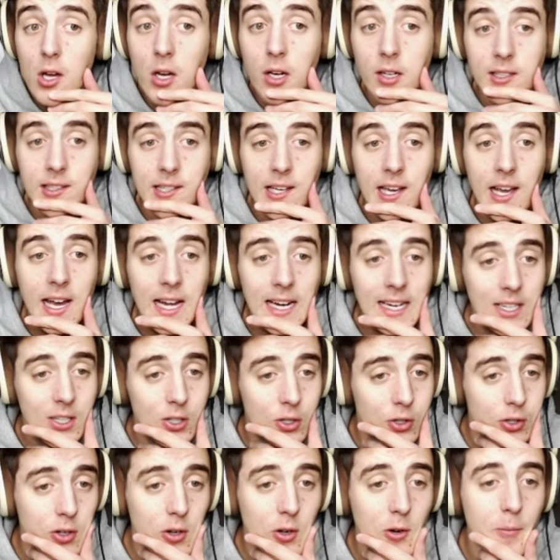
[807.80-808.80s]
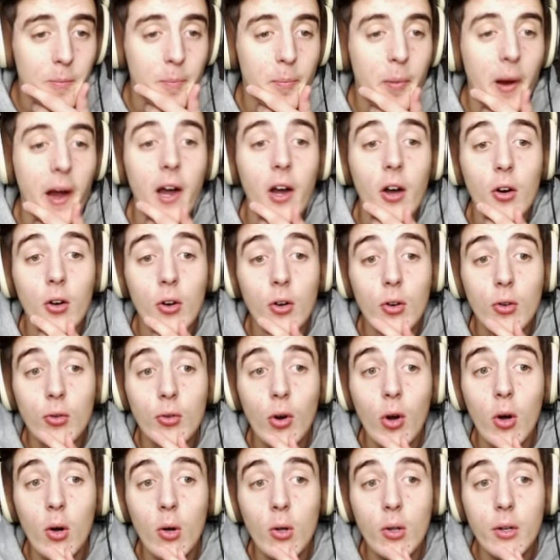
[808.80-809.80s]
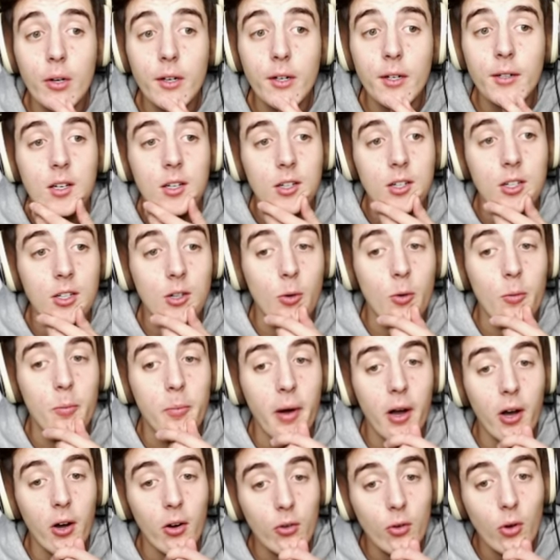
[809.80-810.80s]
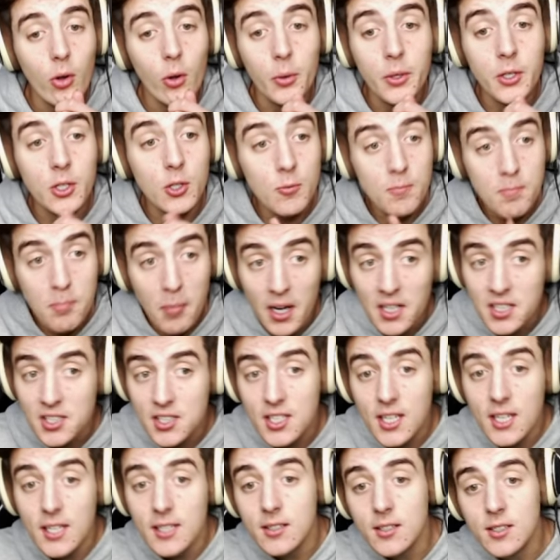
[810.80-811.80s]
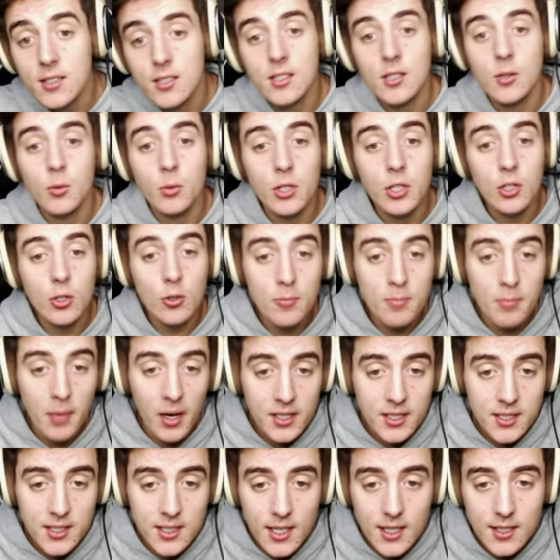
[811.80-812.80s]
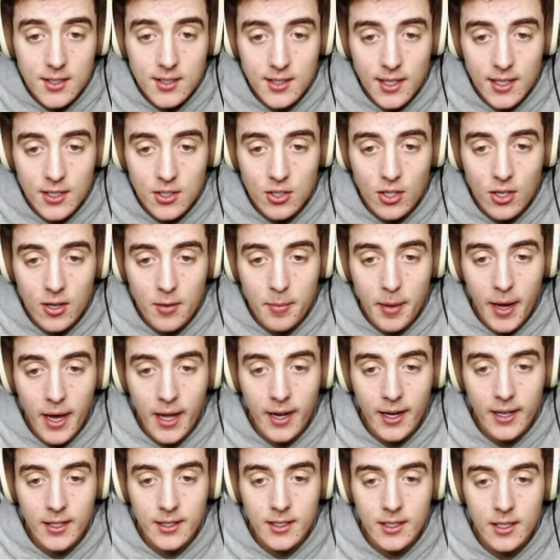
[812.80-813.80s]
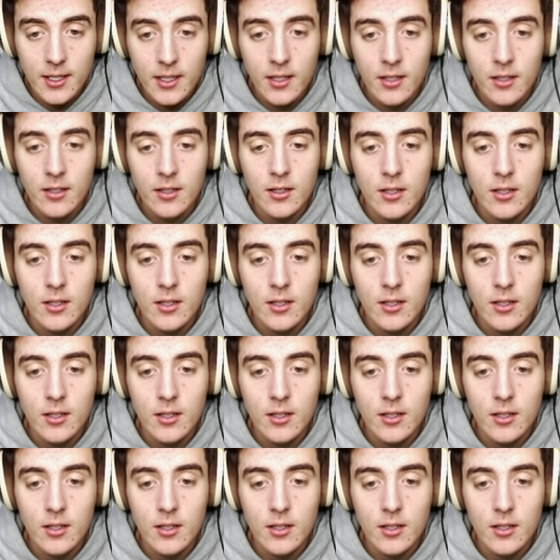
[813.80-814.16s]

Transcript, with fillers: cannon crew, barrel roller. Could do a barrel roll. We could do muskets. We could do muskets. That's not a bad idea.